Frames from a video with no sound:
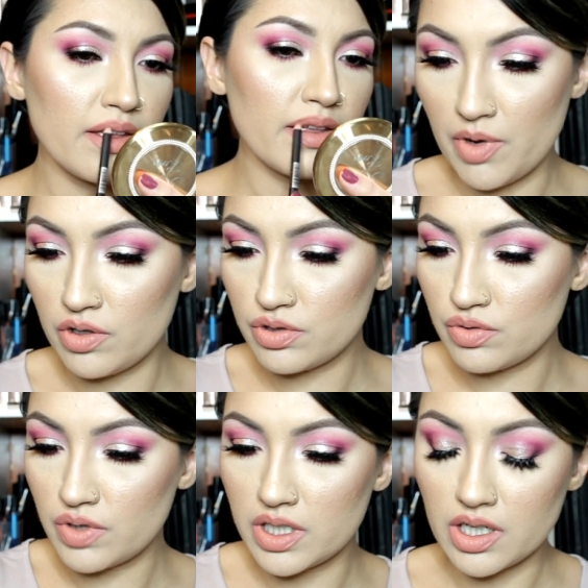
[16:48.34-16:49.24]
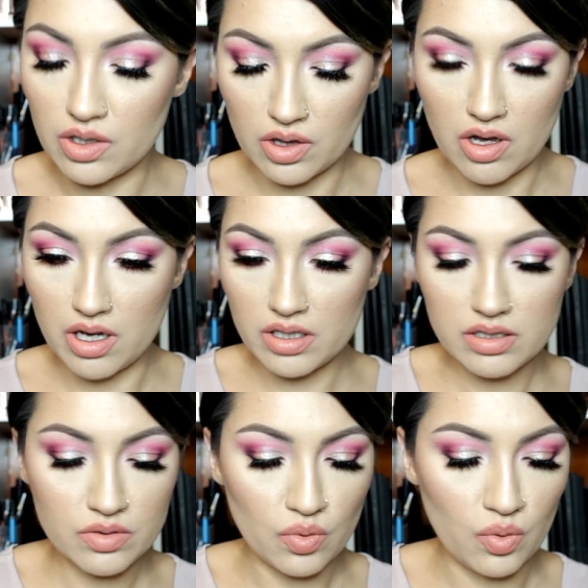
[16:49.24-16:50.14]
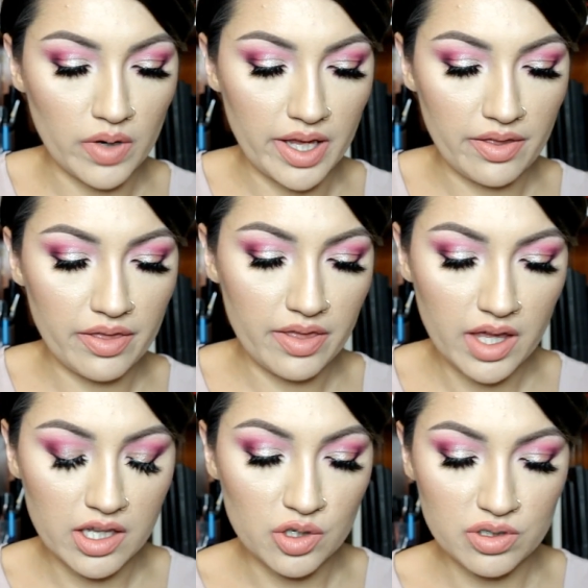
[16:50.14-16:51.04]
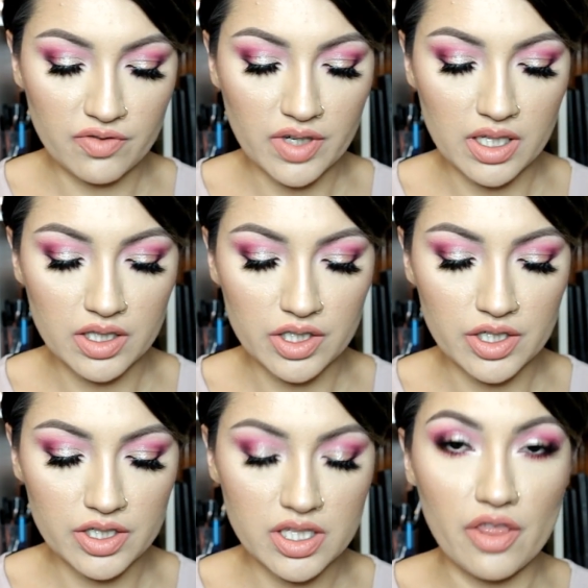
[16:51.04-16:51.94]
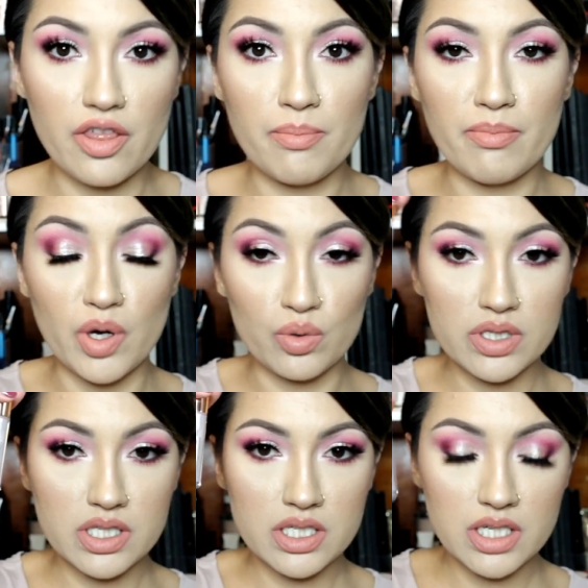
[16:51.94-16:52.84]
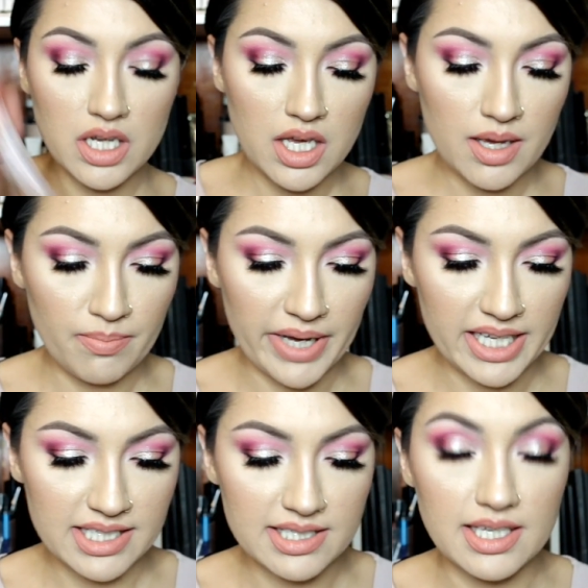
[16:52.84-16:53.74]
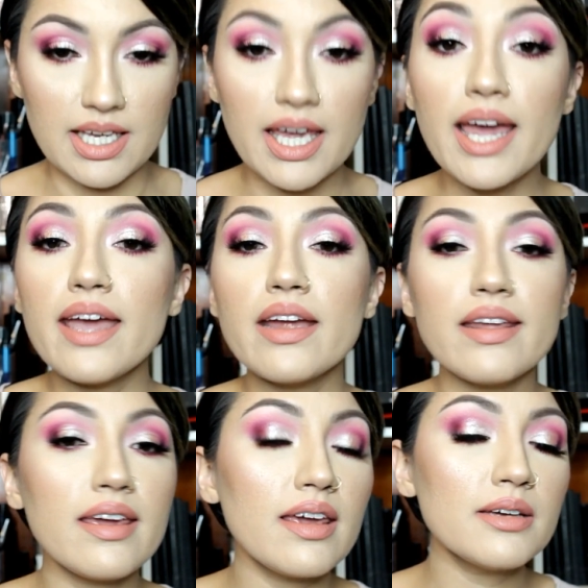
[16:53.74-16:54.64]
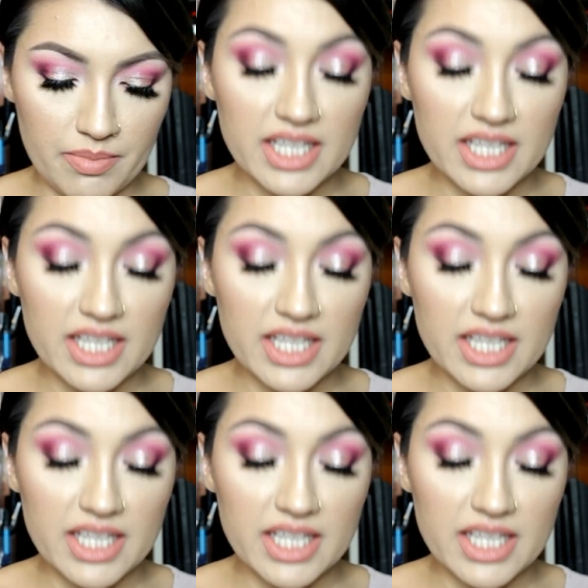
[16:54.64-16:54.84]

I'm also going to gloss with the Dose of Colors The Most by Desi and Katie.